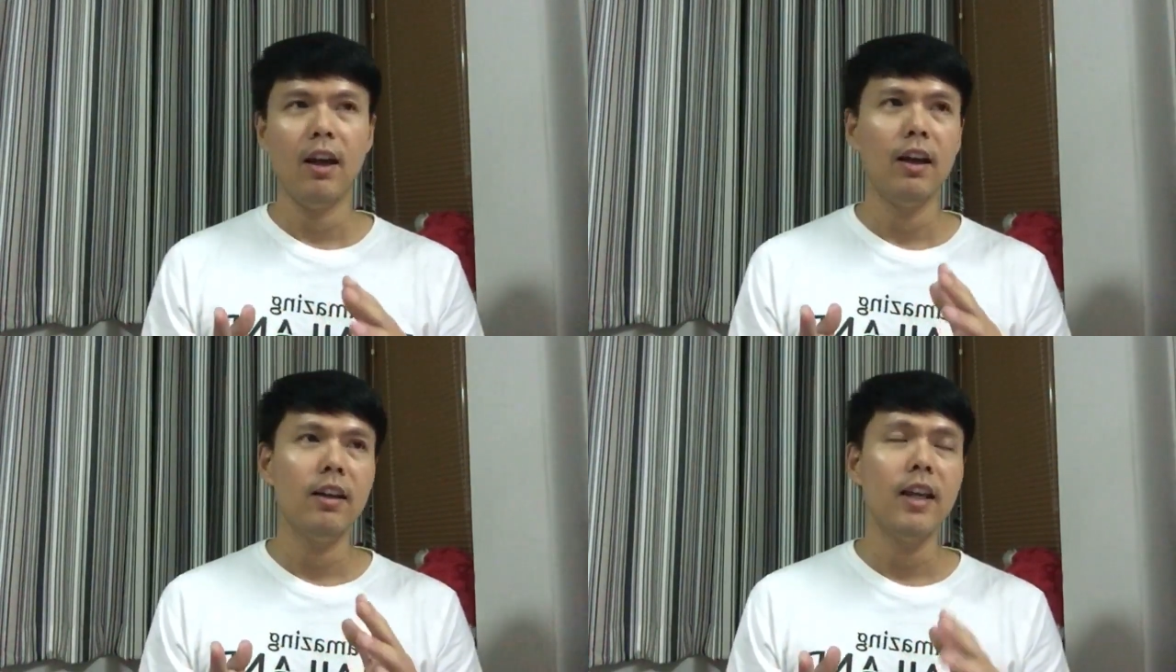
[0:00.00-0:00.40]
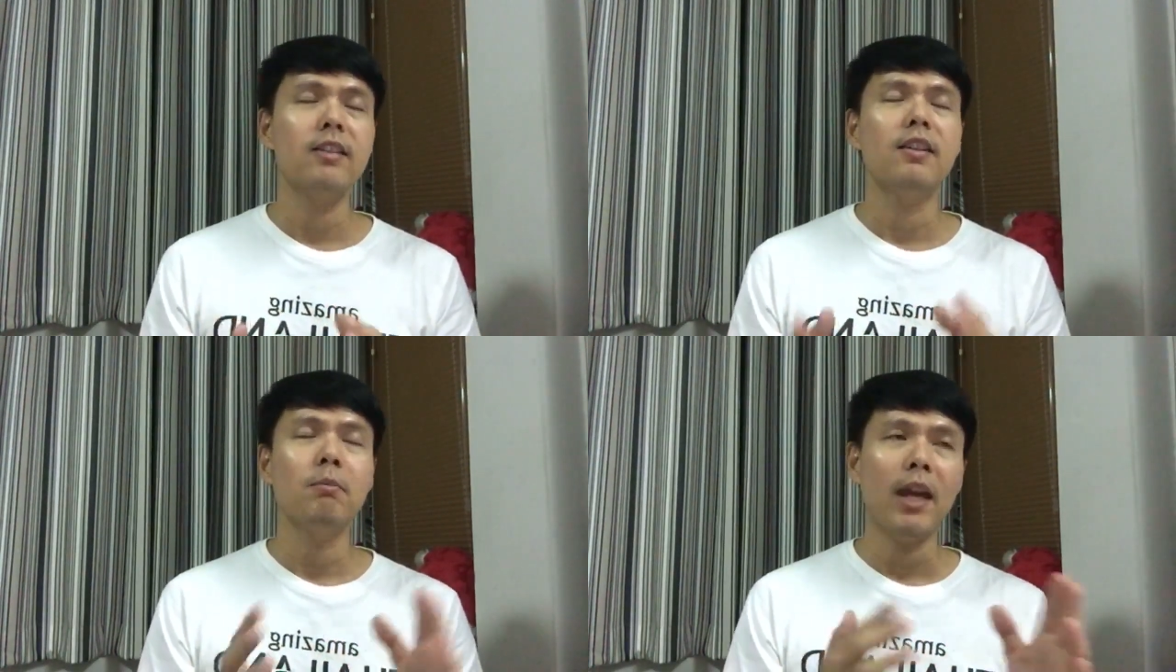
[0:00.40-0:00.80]

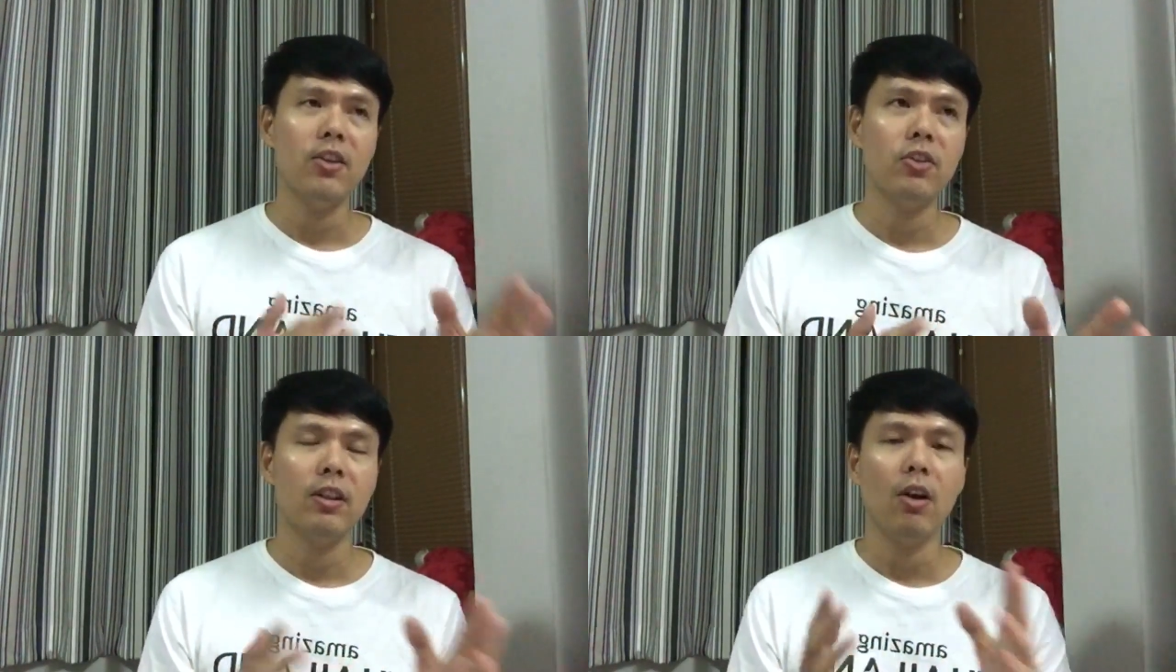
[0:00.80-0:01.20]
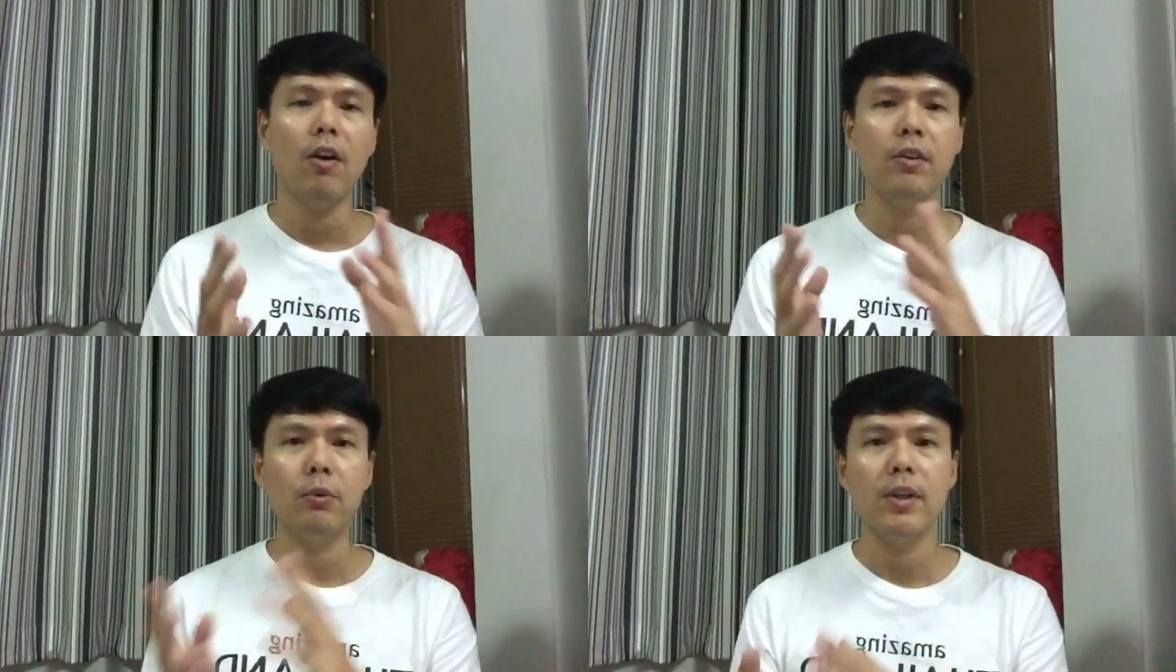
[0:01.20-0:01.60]
estimation,
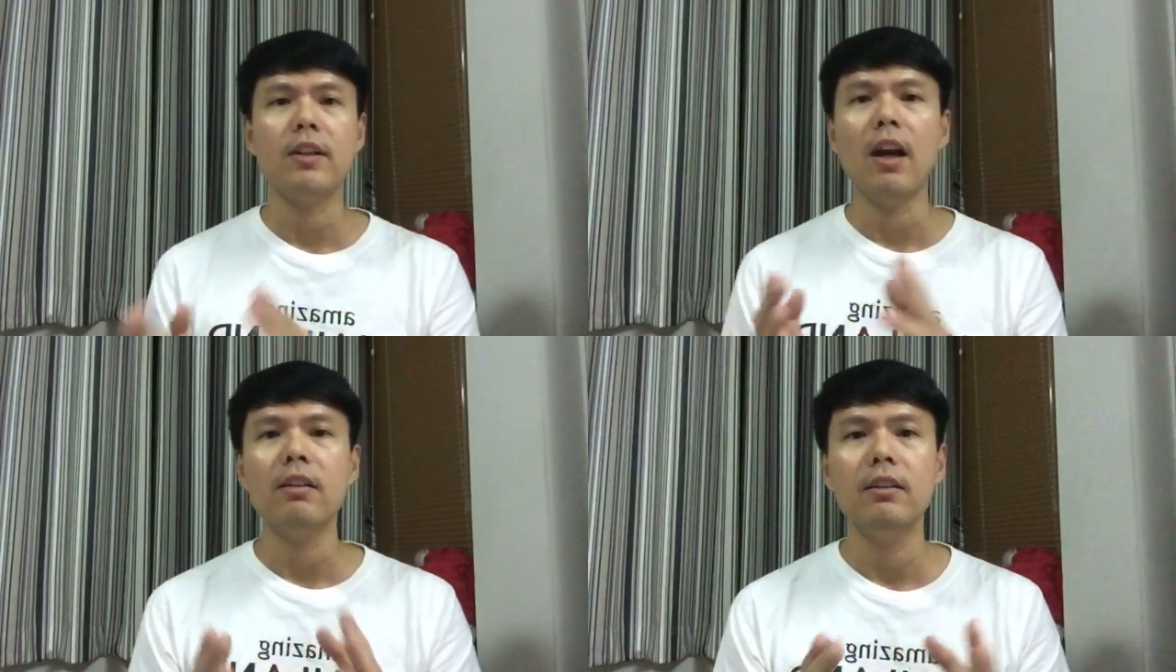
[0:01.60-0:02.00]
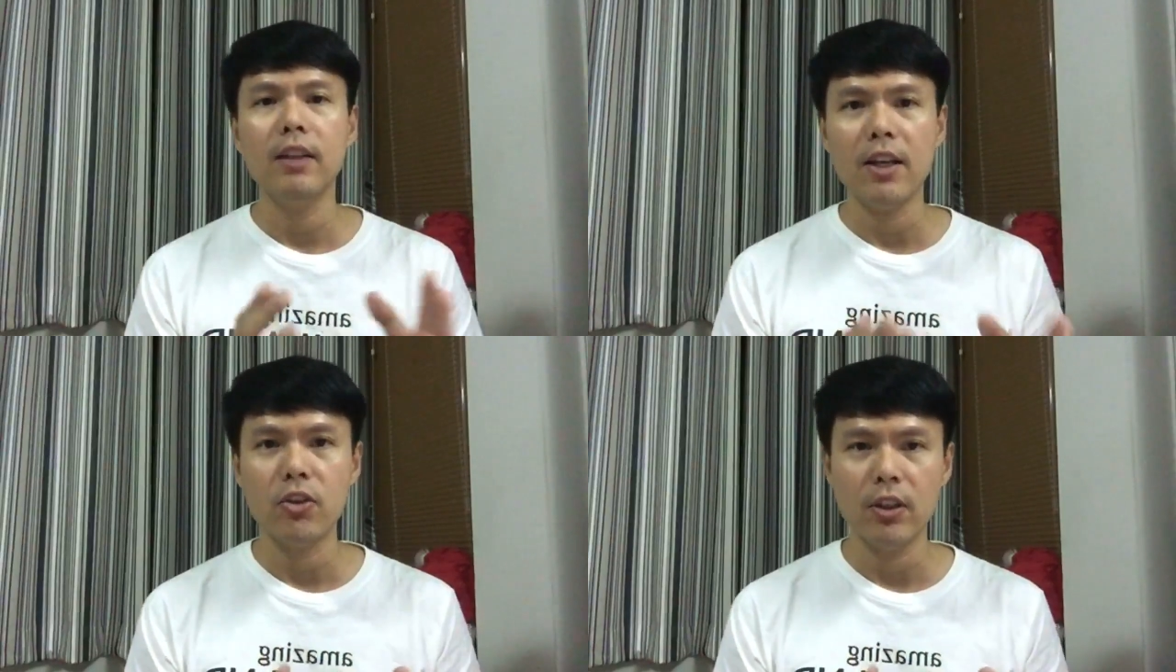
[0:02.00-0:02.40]
all the risk
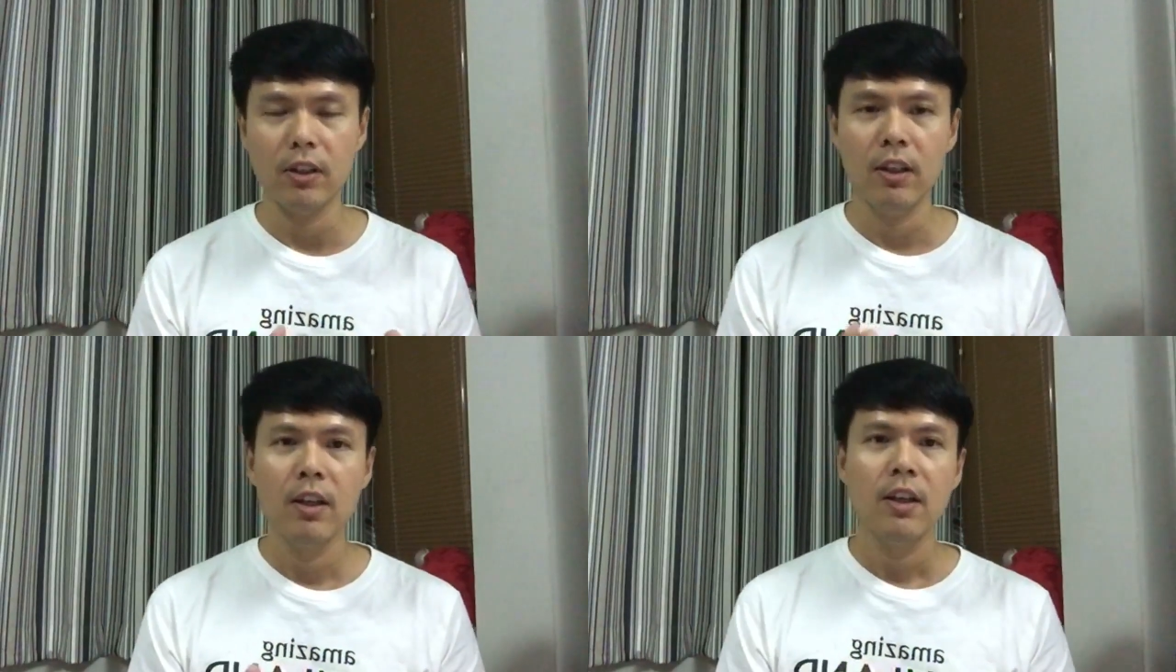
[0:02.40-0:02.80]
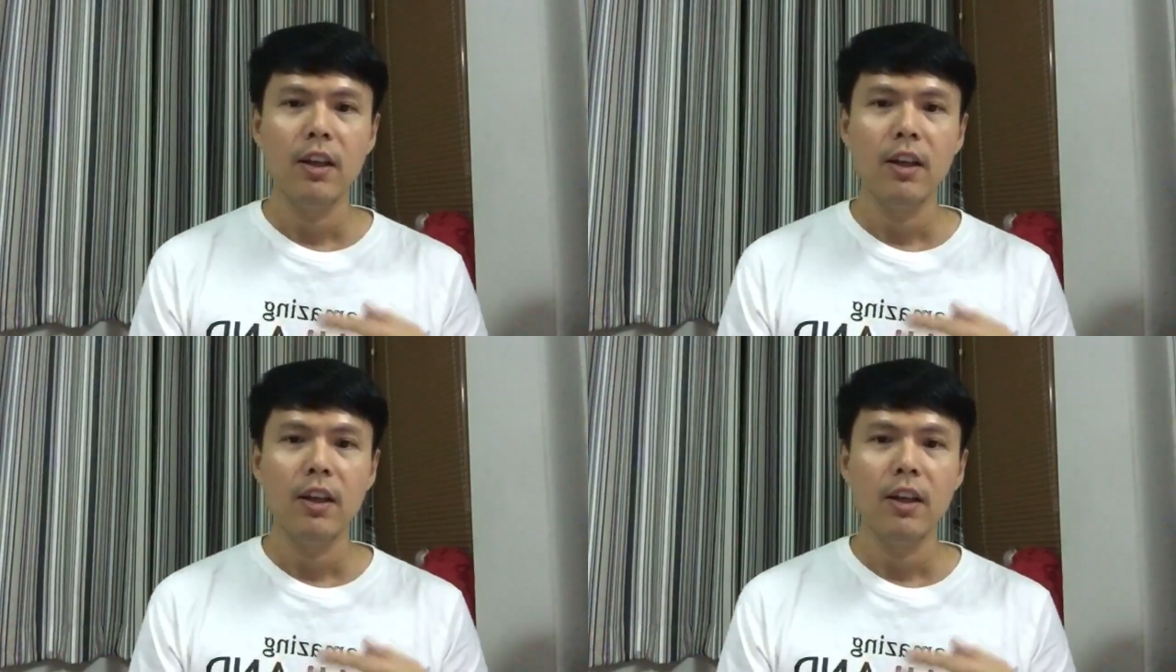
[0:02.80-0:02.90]
calculation